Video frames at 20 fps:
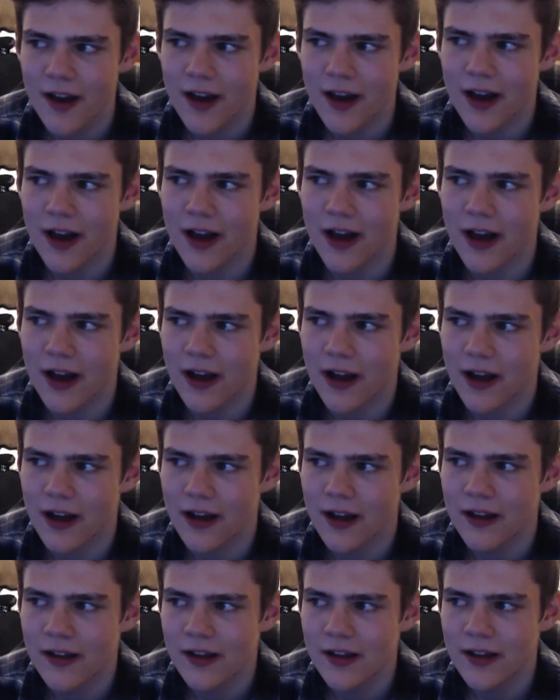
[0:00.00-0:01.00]

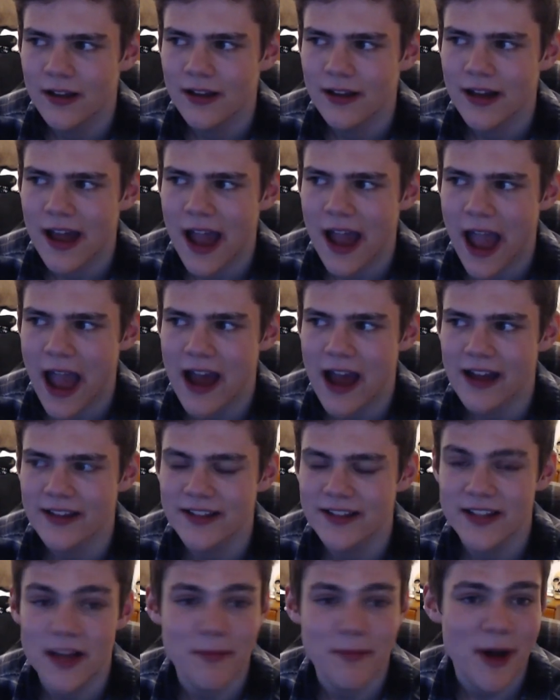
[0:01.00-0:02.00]
at
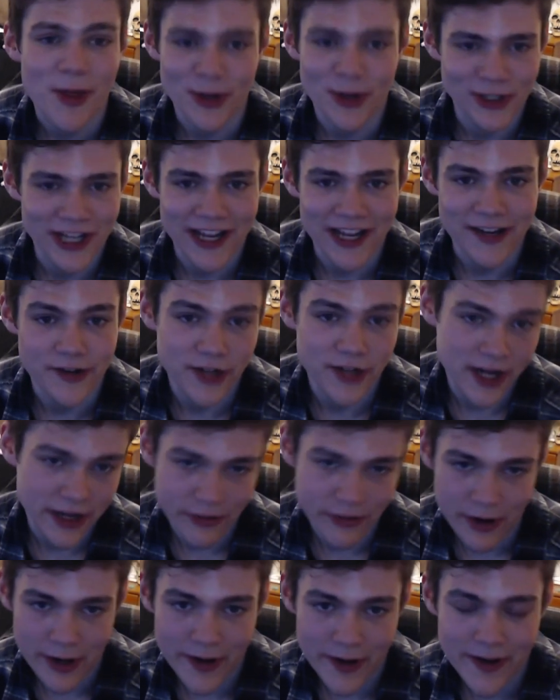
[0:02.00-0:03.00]
some other day in
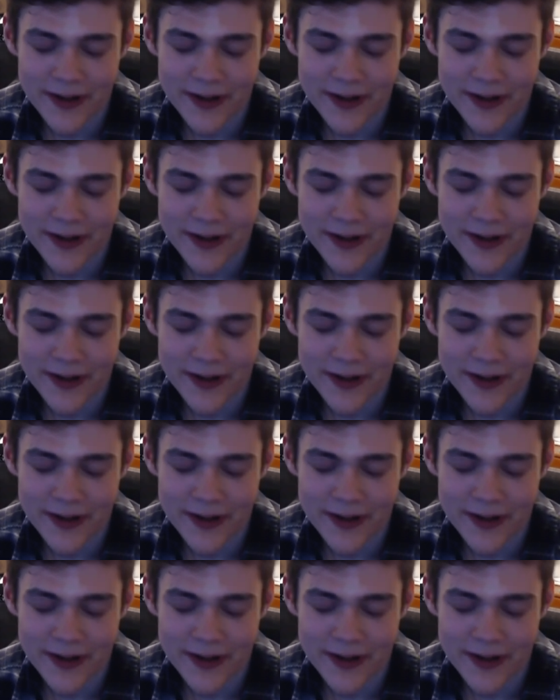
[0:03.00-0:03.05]
January,